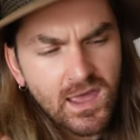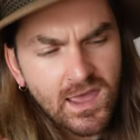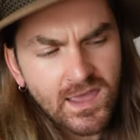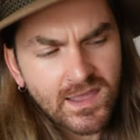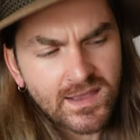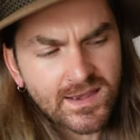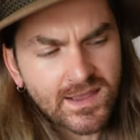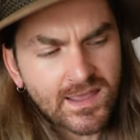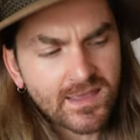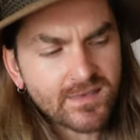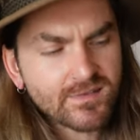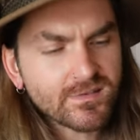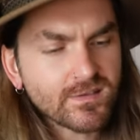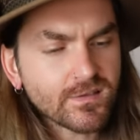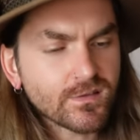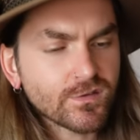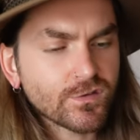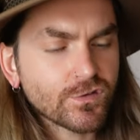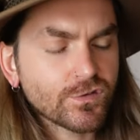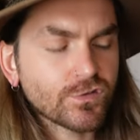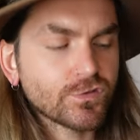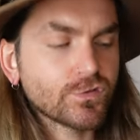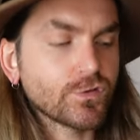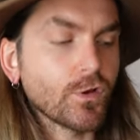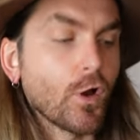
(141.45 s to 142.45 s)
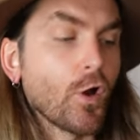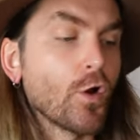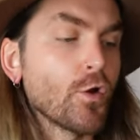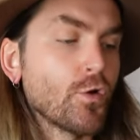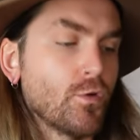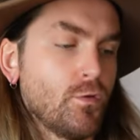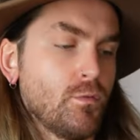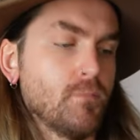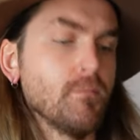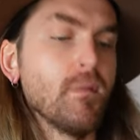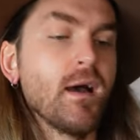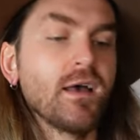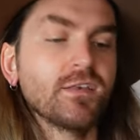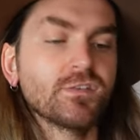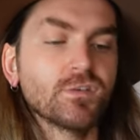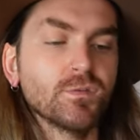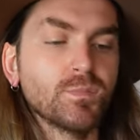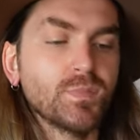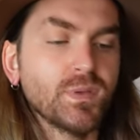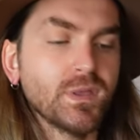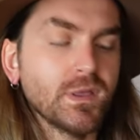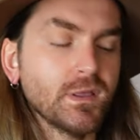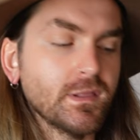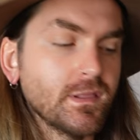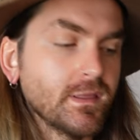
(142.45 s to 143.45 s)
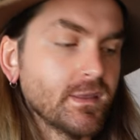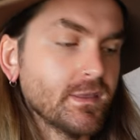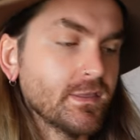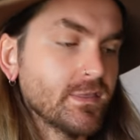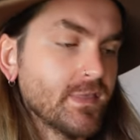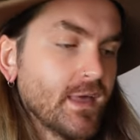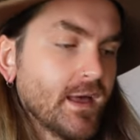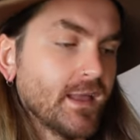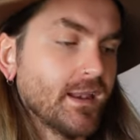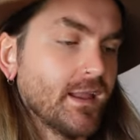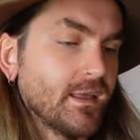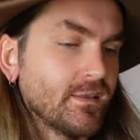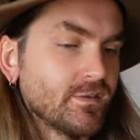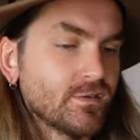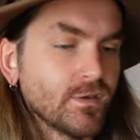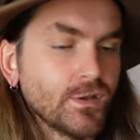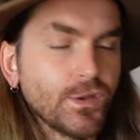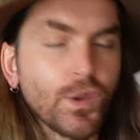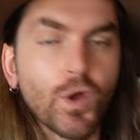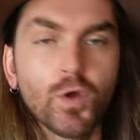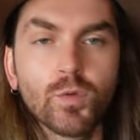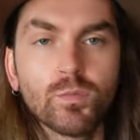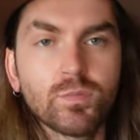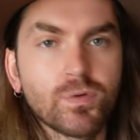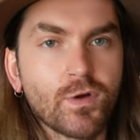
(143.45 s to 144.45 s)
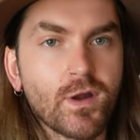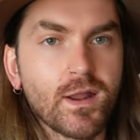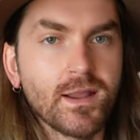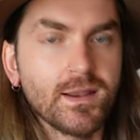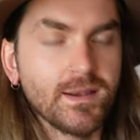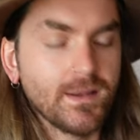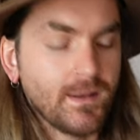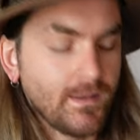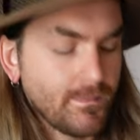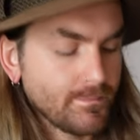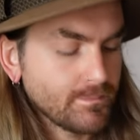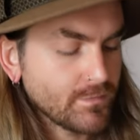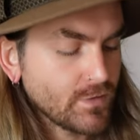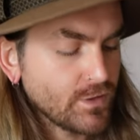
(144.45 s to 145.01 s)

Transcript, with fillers: it isn't so mass appealing that it's a no brainer.